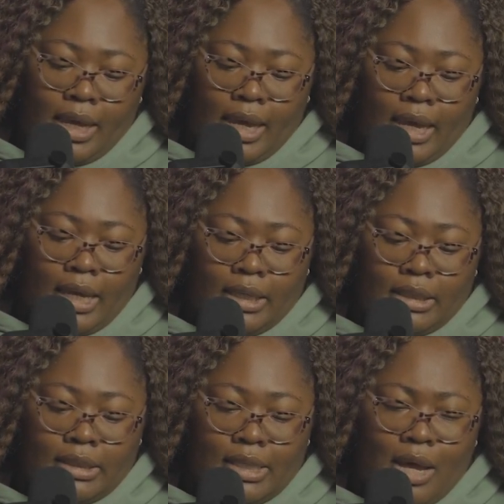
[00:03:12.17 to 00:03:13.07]

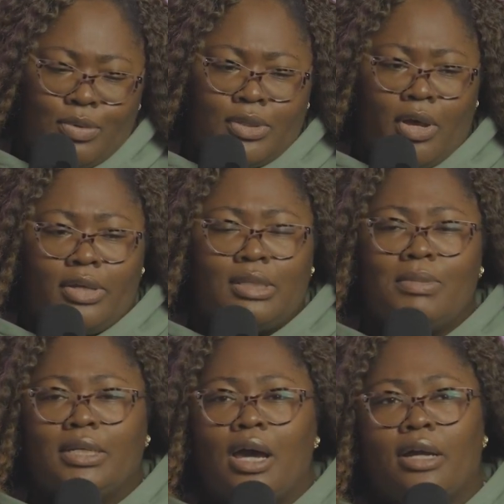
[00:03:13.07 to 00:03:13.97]
and I was talking to
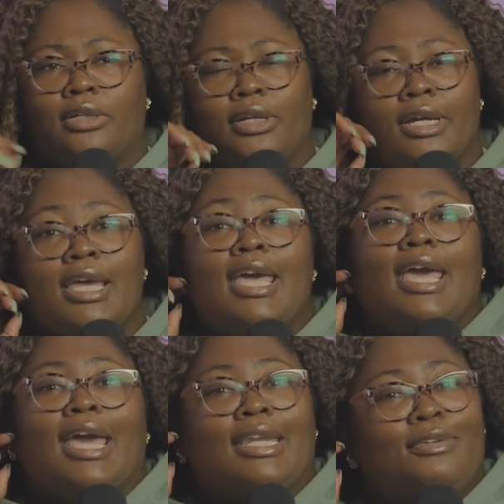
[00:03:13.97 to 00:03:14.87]
my doctor.
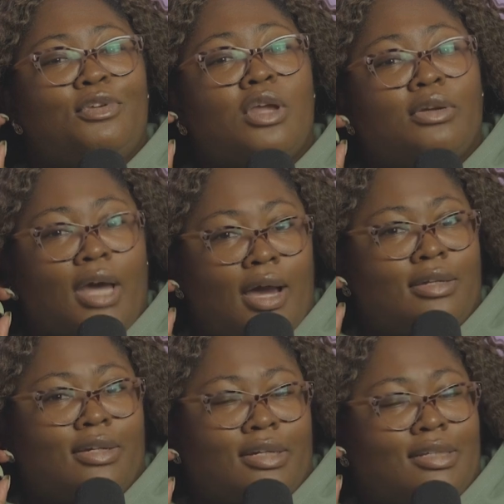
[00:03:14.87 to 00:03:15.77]
And if you know
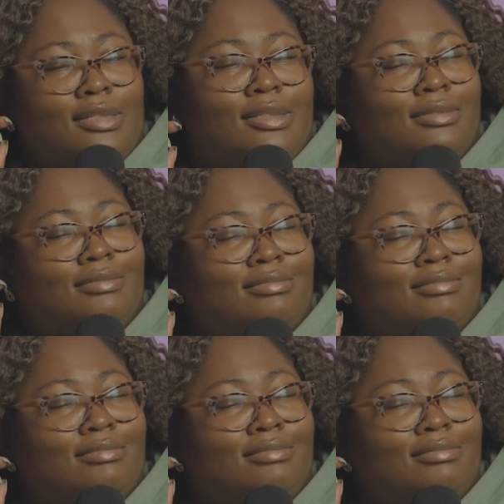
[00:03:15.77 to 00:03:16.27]
doctors,